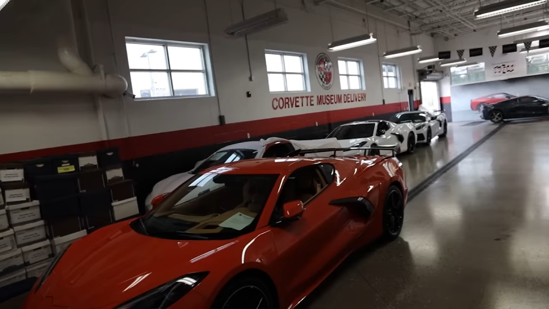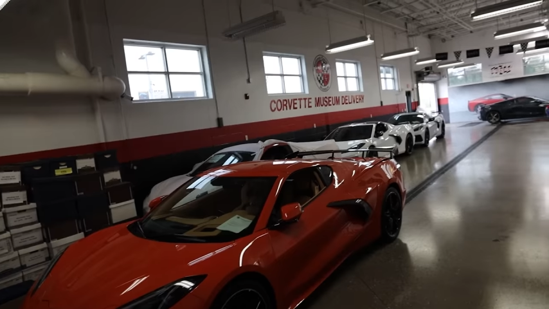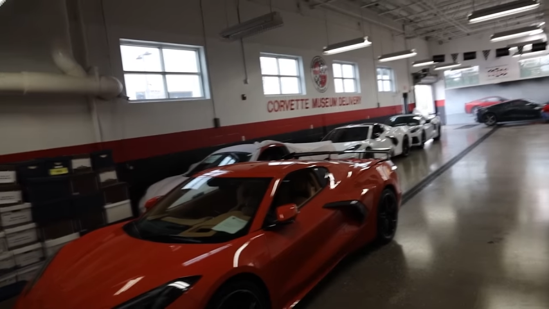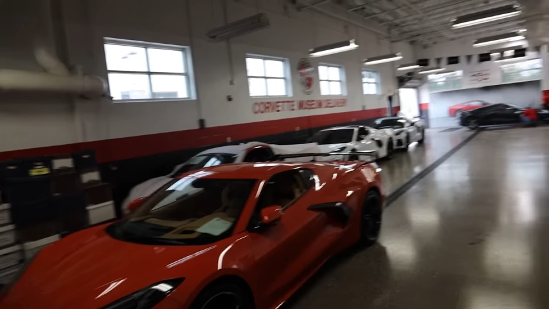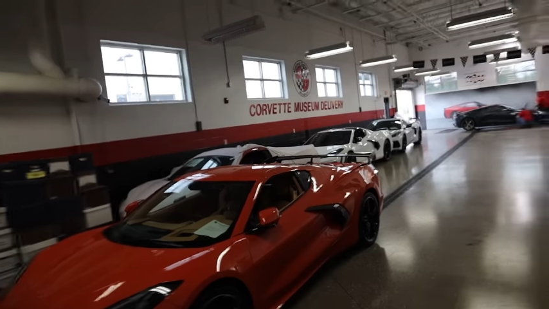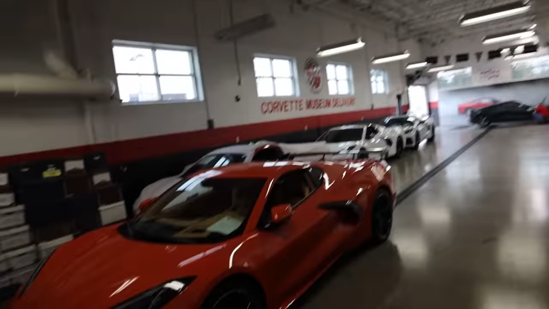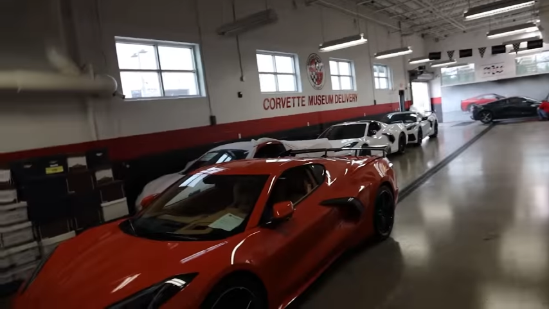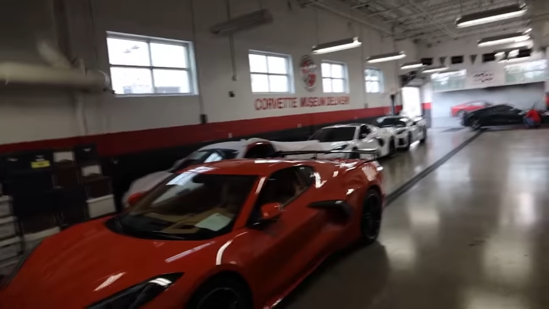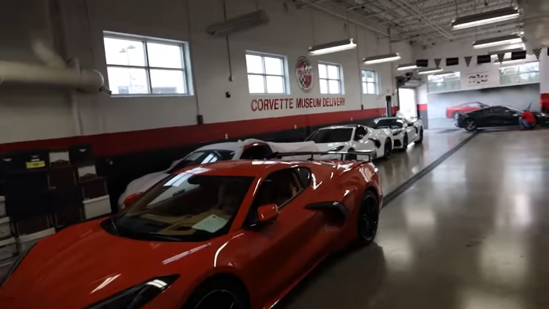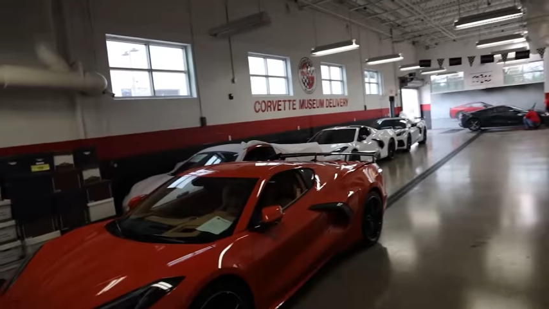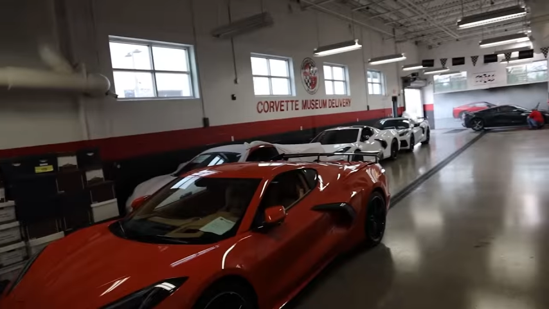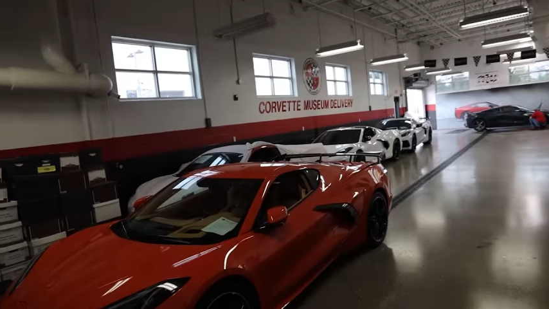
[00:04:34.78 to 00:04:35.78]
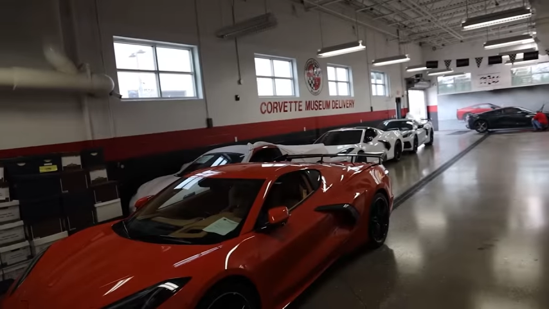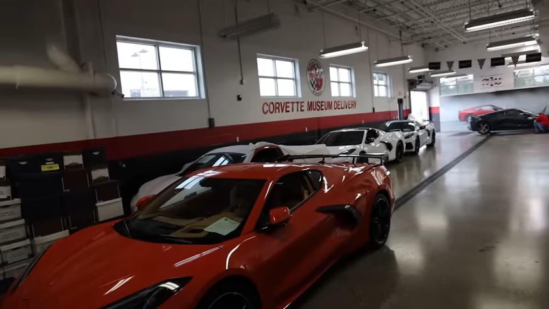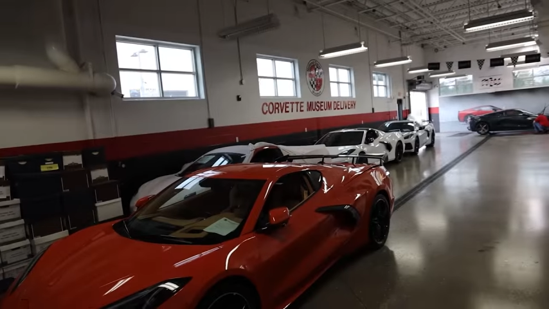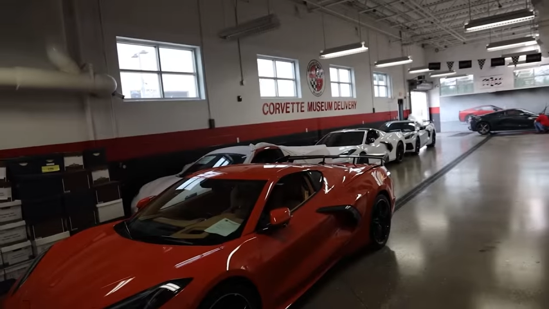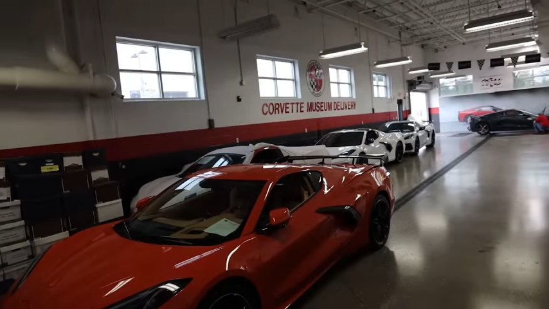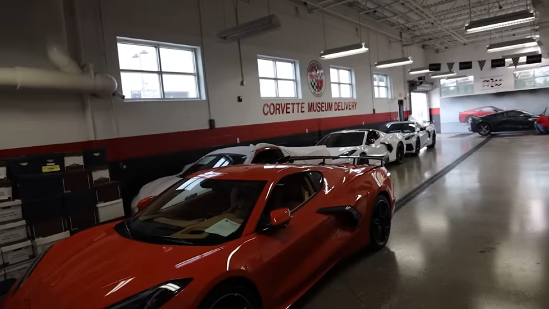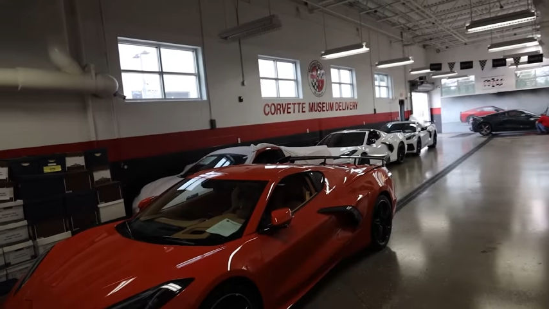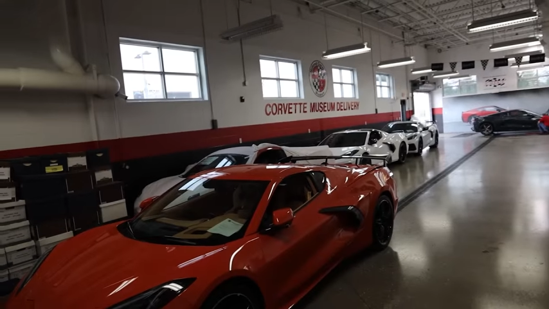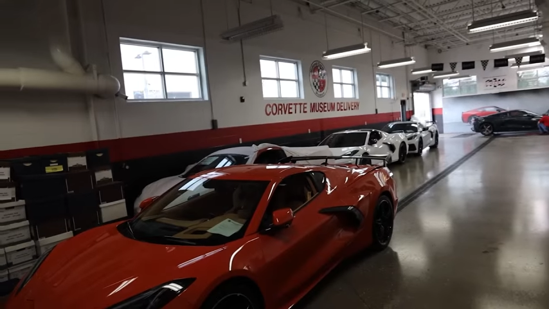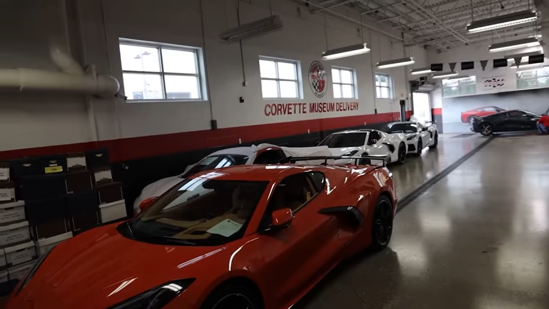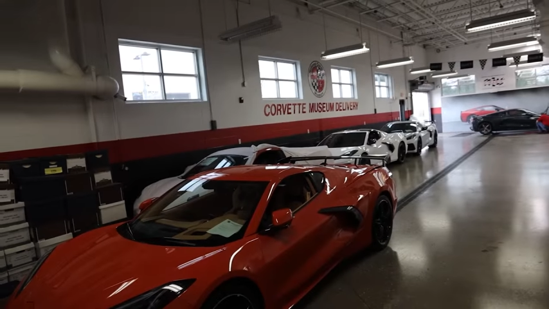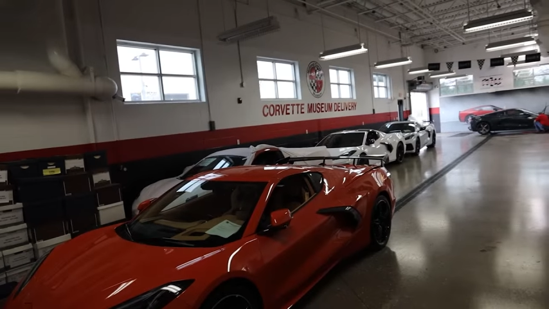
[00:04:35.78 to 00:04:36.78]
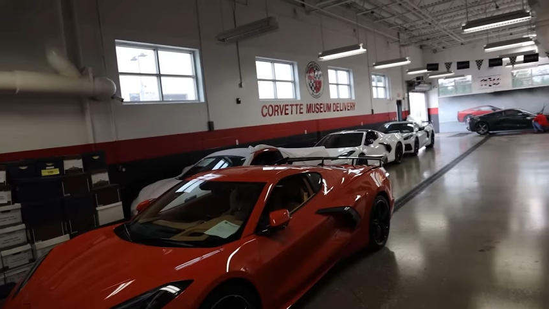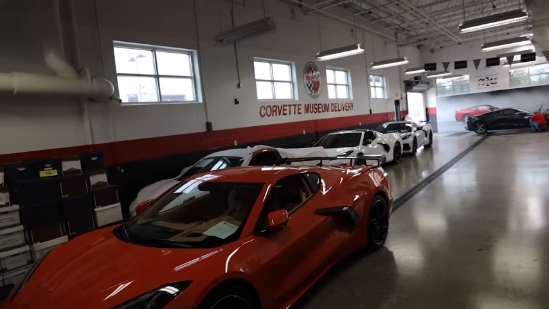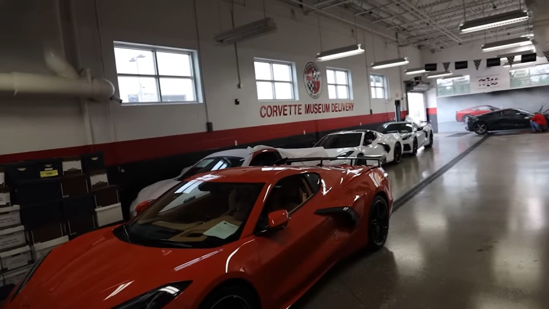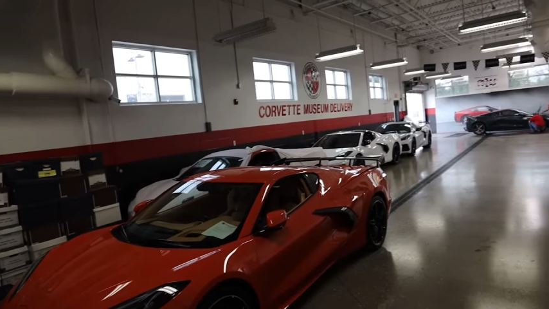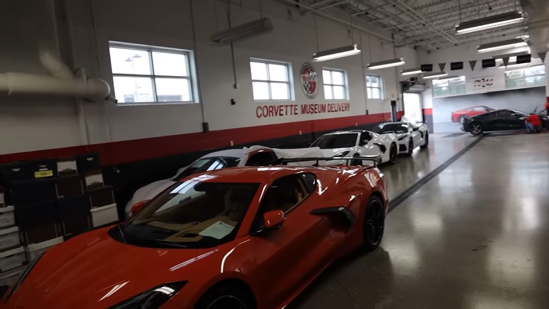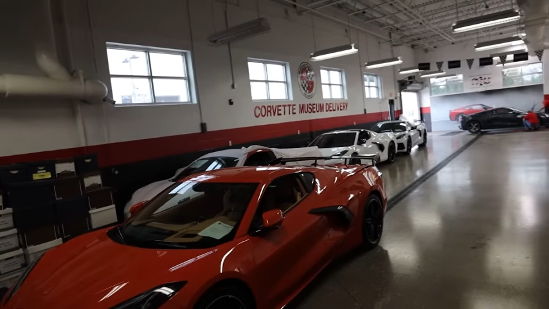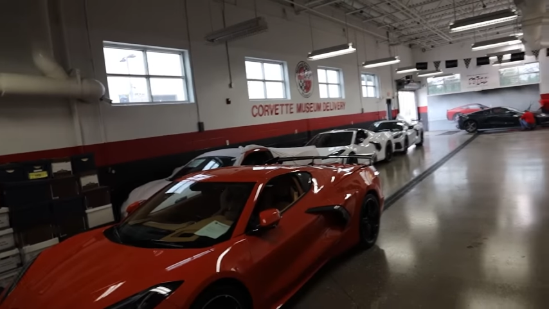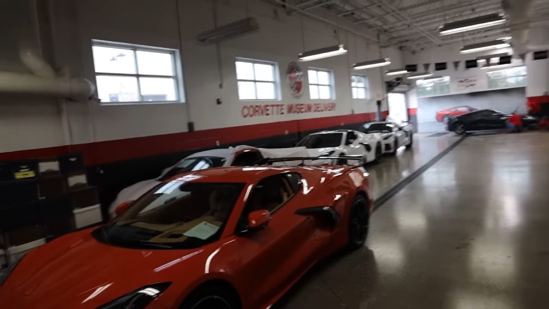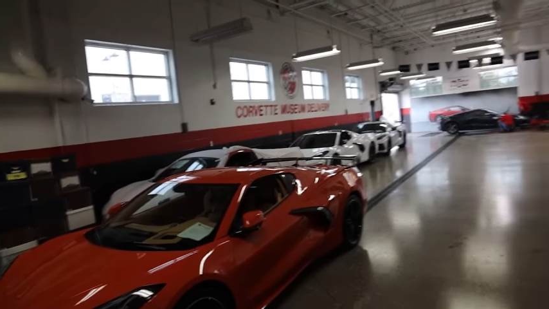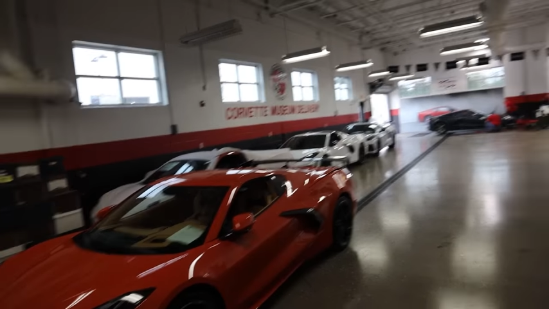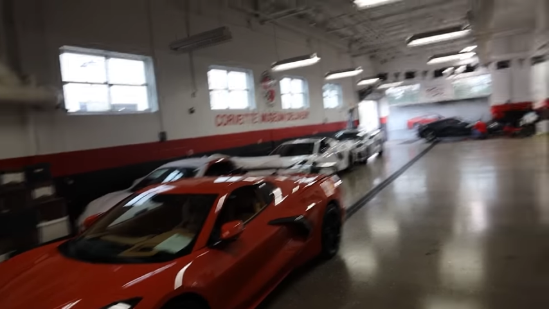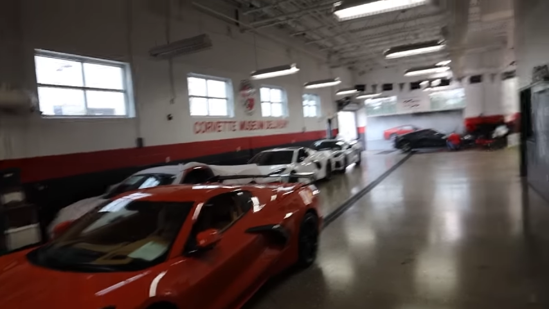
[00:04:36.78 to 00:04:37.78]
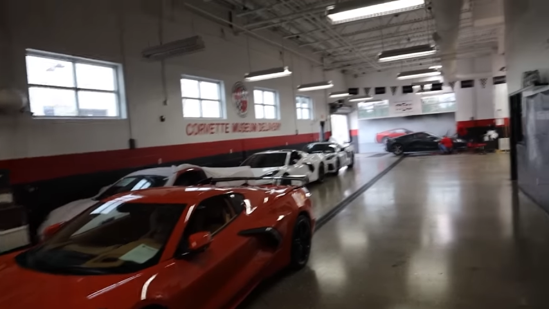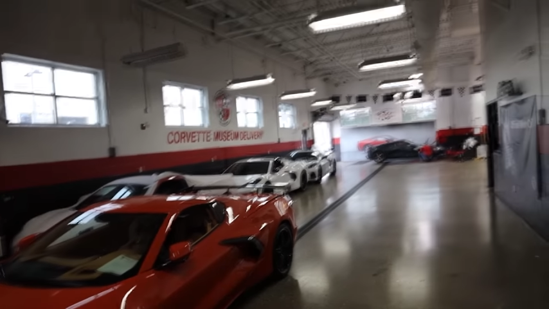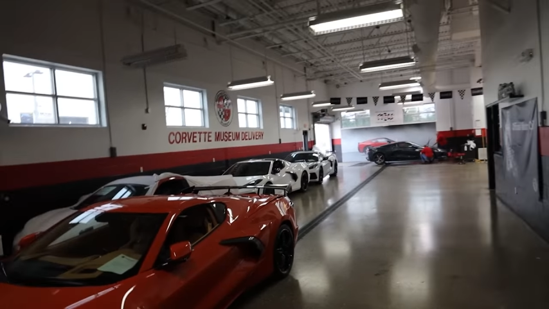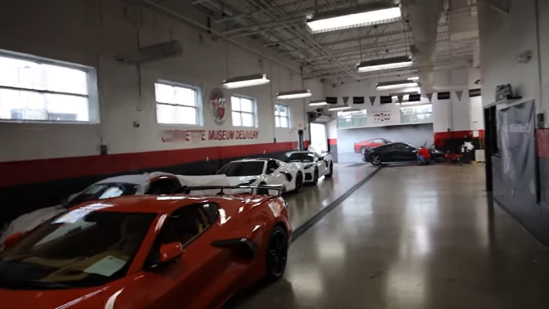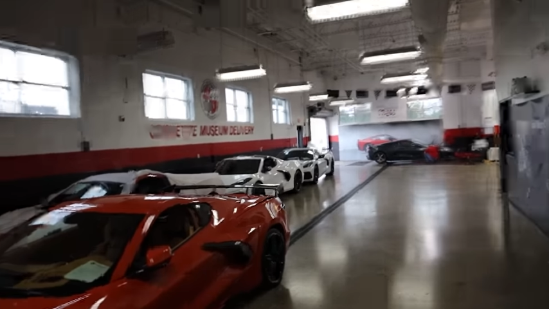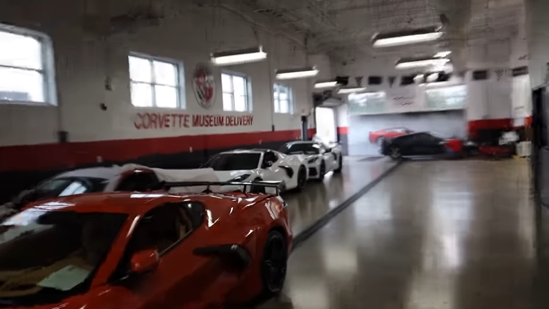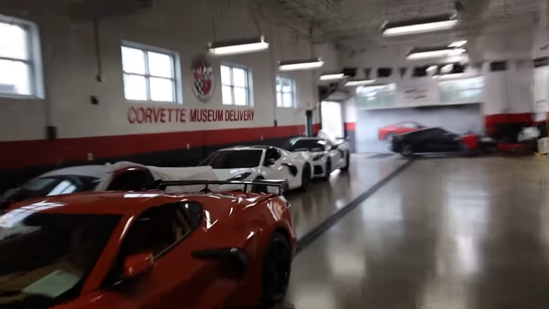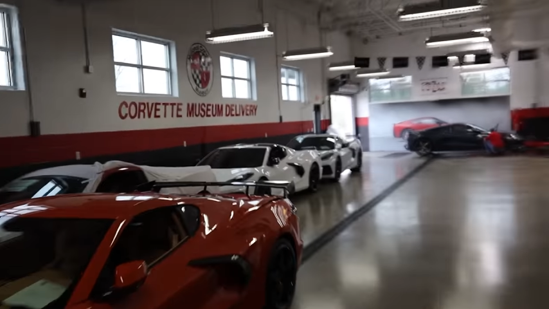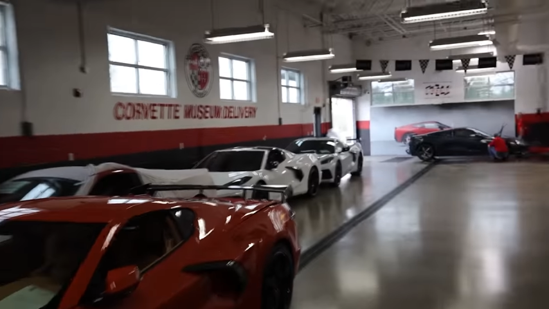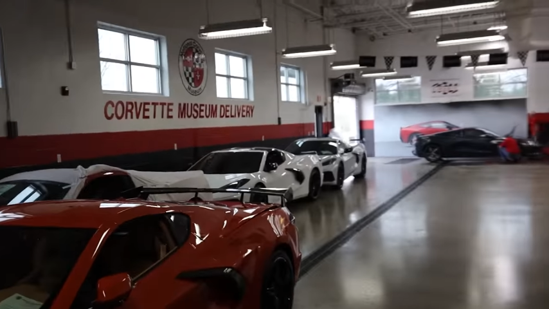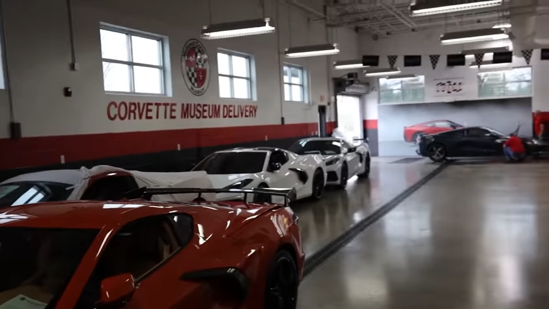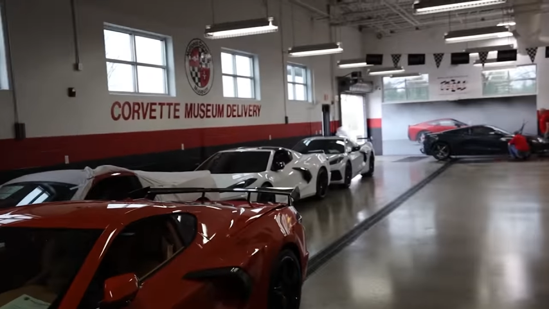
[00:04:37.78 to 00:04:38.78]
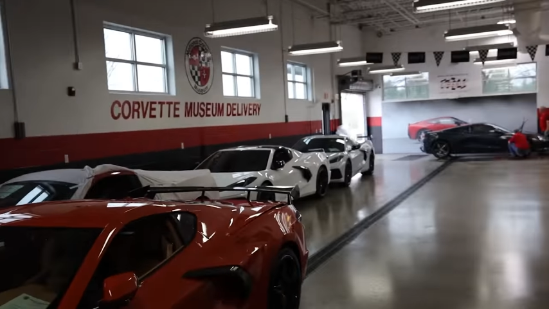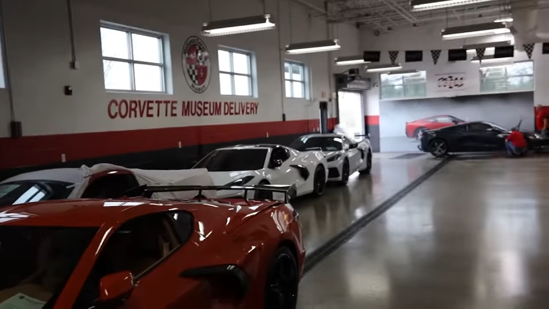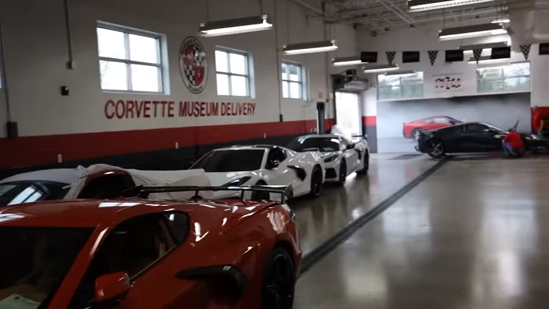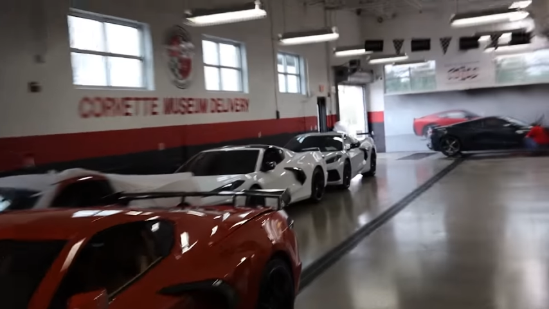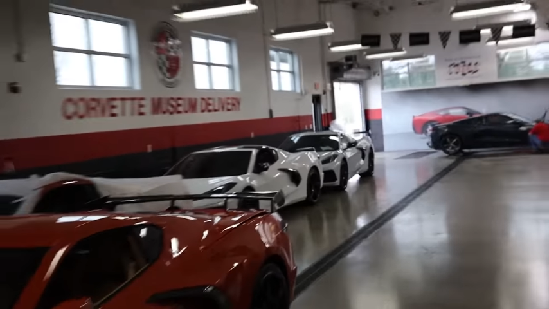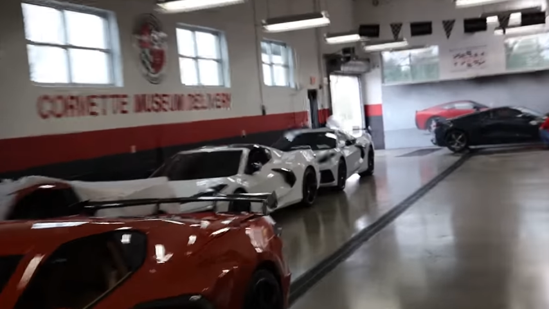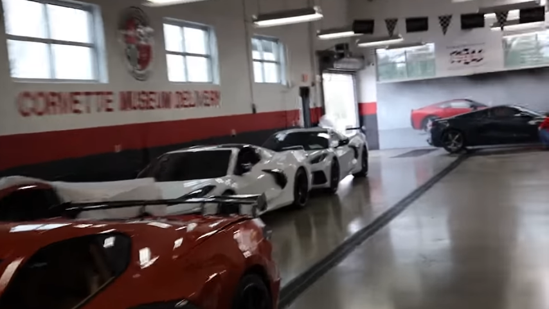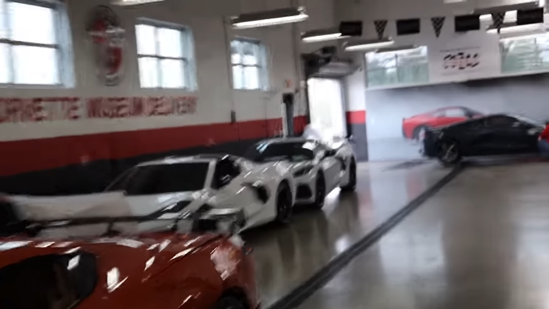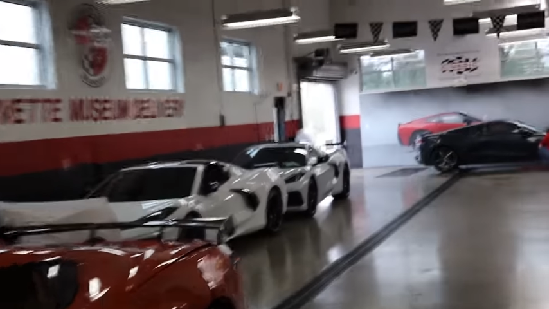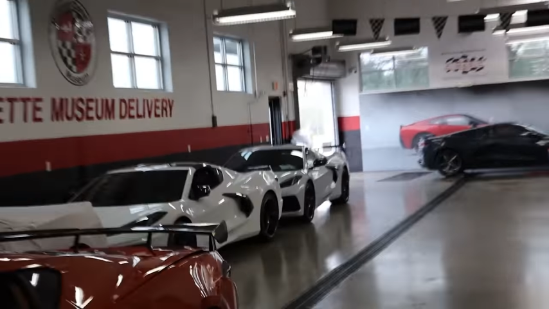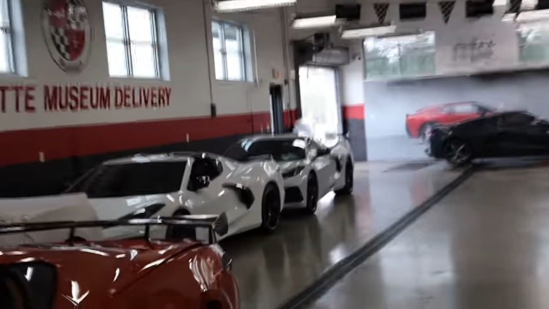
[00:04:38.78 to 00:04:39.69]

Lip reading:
No face is visible, so there are no lips to read.